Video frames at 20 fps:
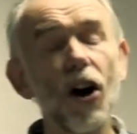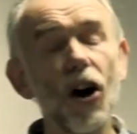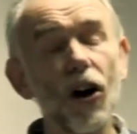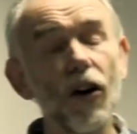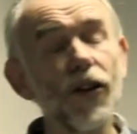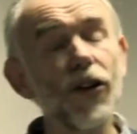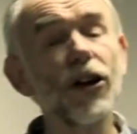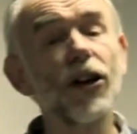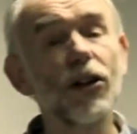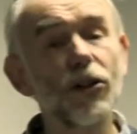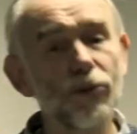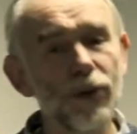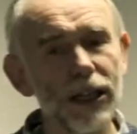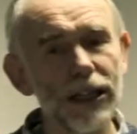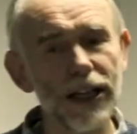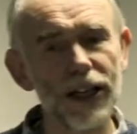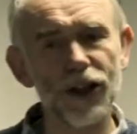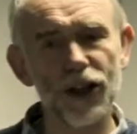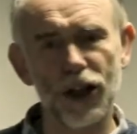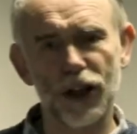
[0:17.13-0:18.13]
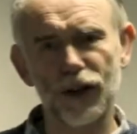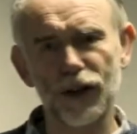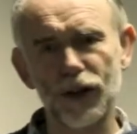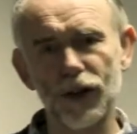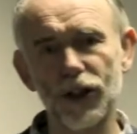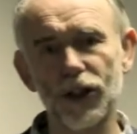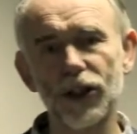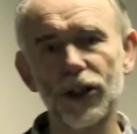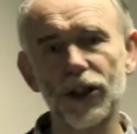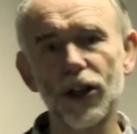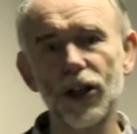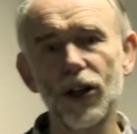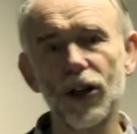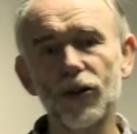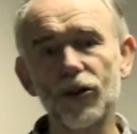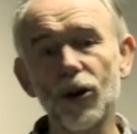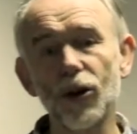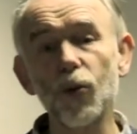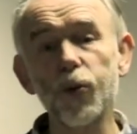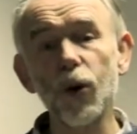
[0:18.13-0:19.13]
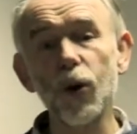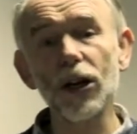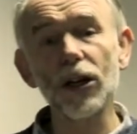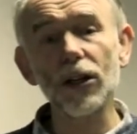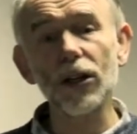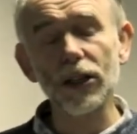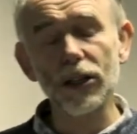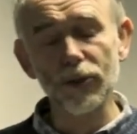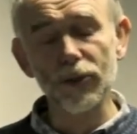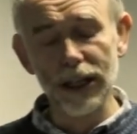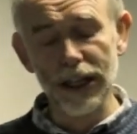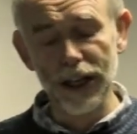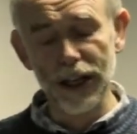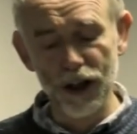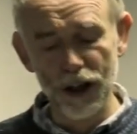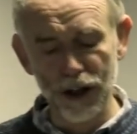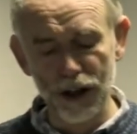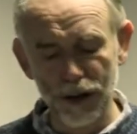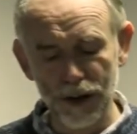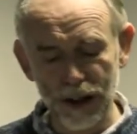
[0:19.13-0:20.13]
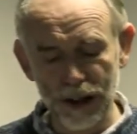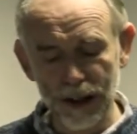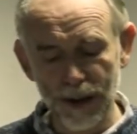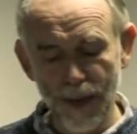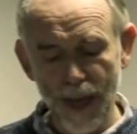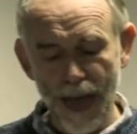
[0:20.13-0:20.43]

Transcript: other religions, the world religions.